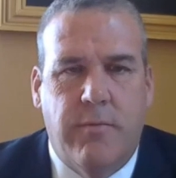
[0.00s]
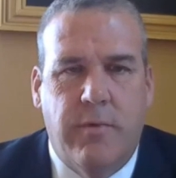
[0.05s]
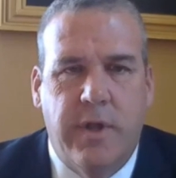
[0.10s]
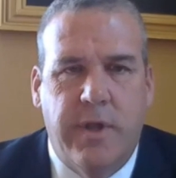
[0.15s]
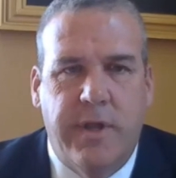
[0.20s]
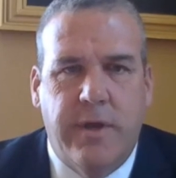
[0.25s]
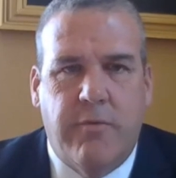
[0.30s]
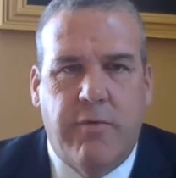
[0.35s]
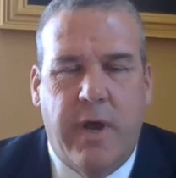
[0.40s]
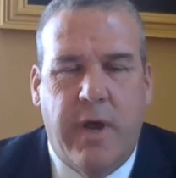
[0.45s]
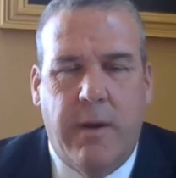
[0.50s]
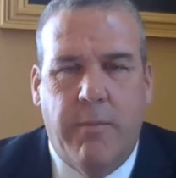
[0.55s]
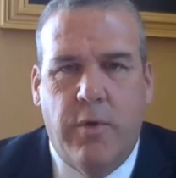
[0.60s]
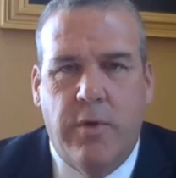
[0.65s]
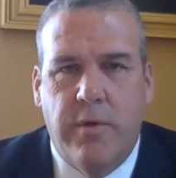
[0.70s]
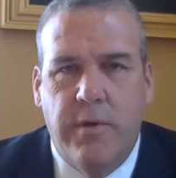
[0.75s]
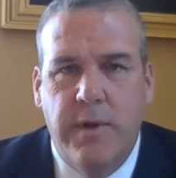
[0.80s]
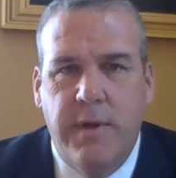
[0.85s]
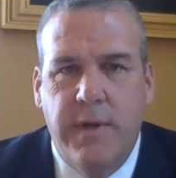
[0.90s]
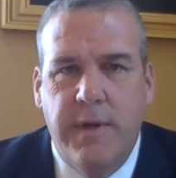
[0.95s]
really
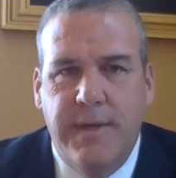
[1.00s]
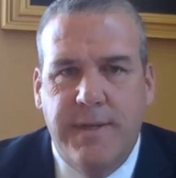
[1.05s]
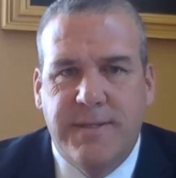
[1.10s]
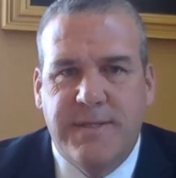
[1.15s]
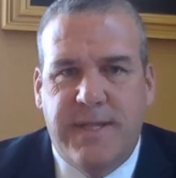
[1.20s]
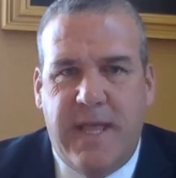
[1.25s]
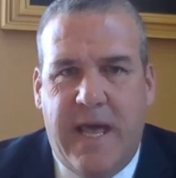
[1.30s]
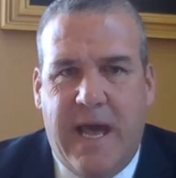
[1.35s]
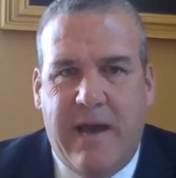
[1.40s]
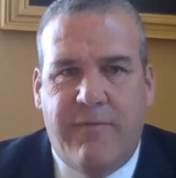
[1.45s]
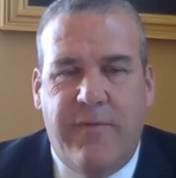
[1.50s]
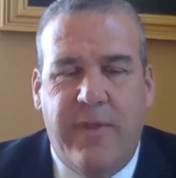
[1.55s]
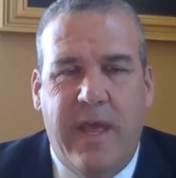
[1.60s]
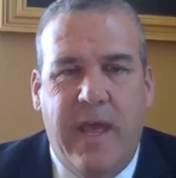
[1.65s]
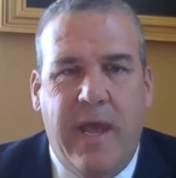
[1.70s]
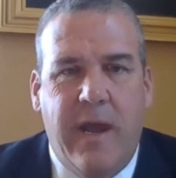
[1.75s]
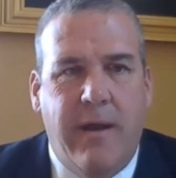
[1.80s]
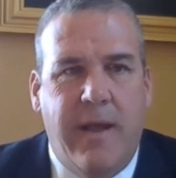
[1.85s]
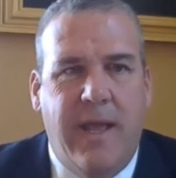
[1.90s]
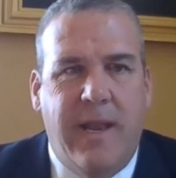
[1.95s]
incredible staff
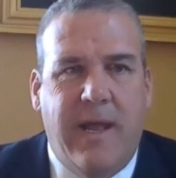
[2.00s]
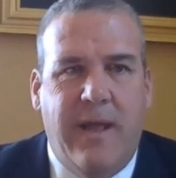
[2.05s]
there.